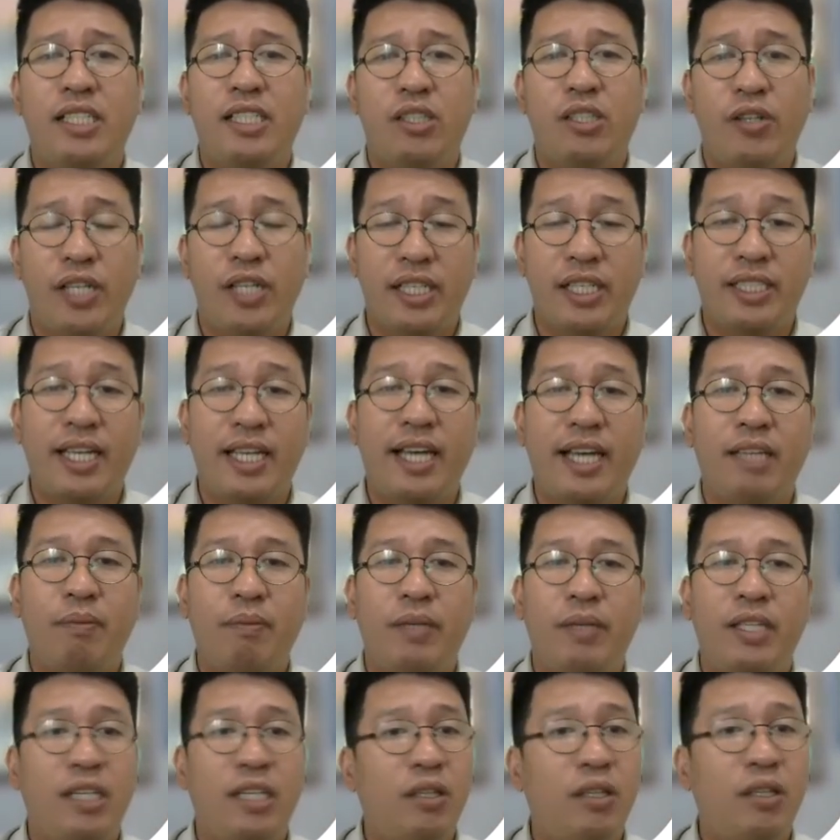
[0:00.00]
or
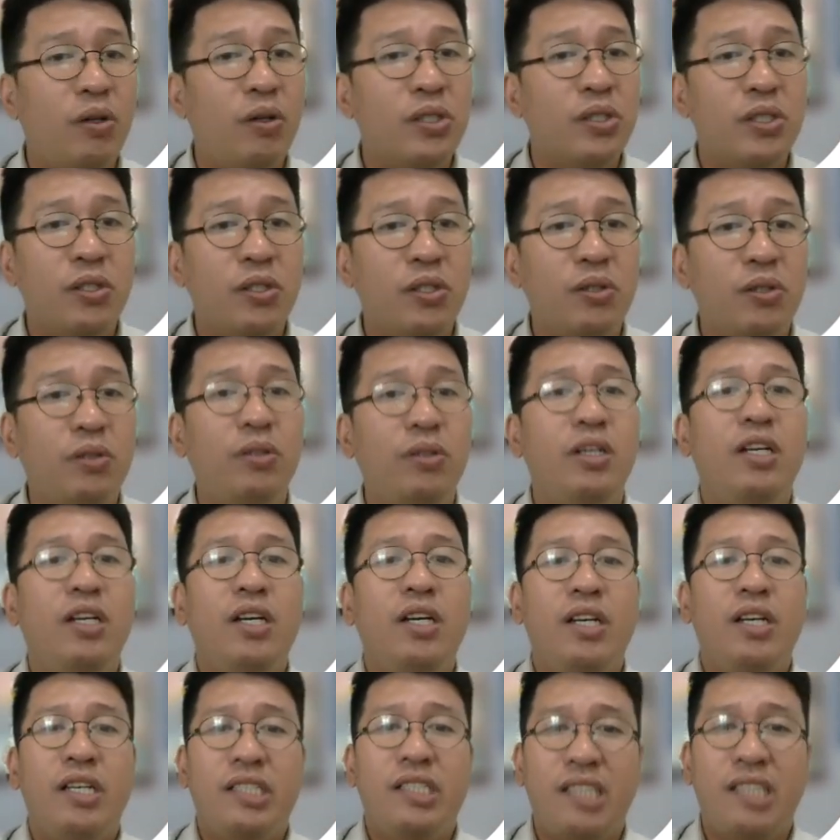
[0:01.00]
excitement, and also
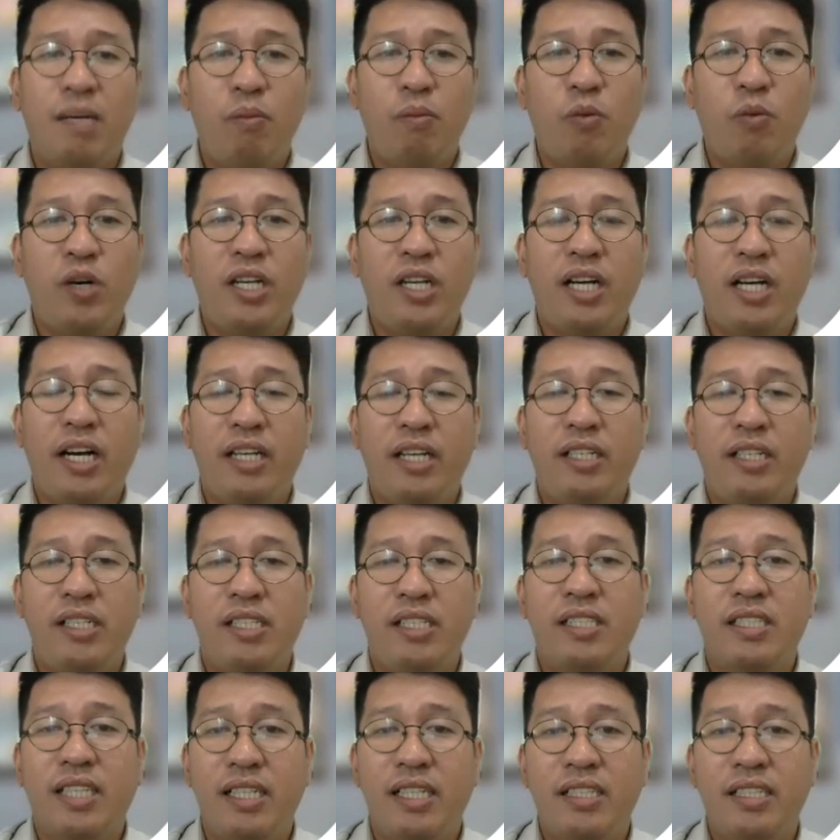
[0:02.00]
someone
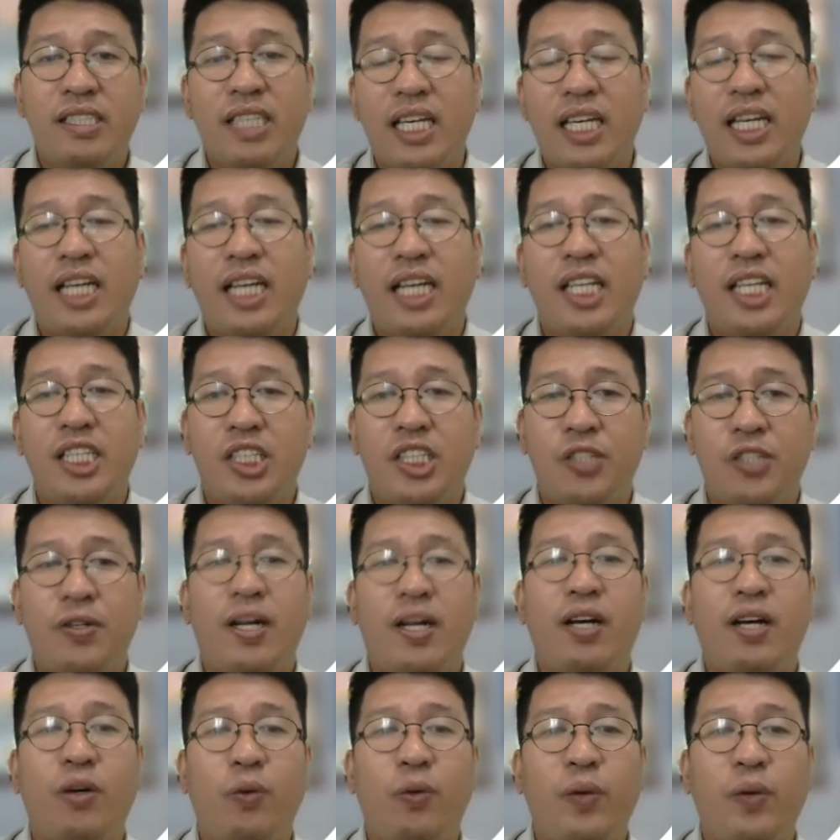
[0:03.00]
others can see and
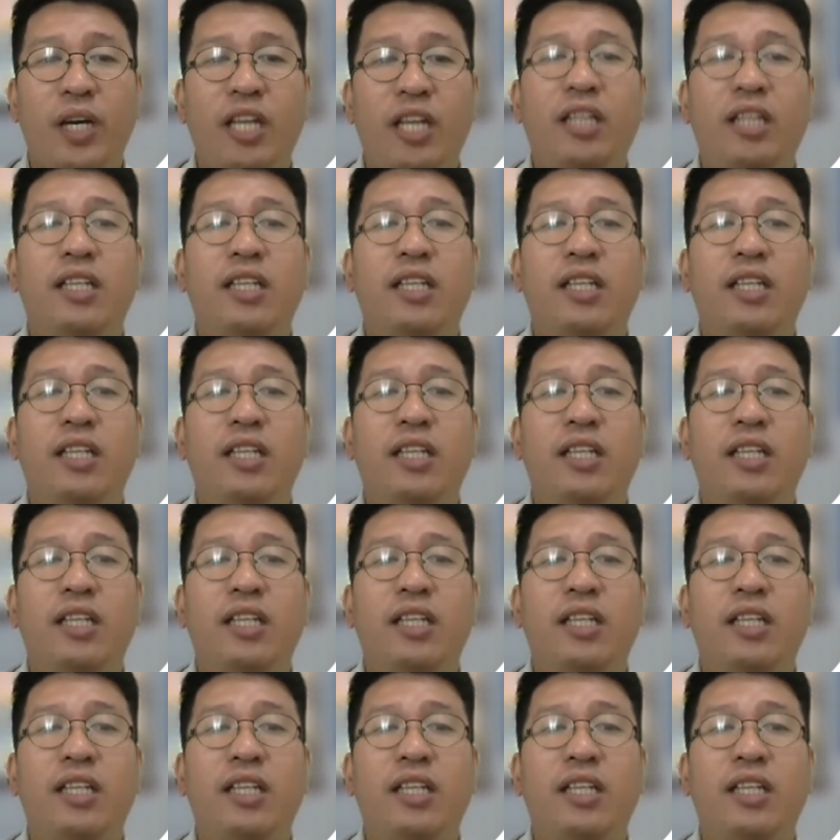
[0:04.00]
interact with,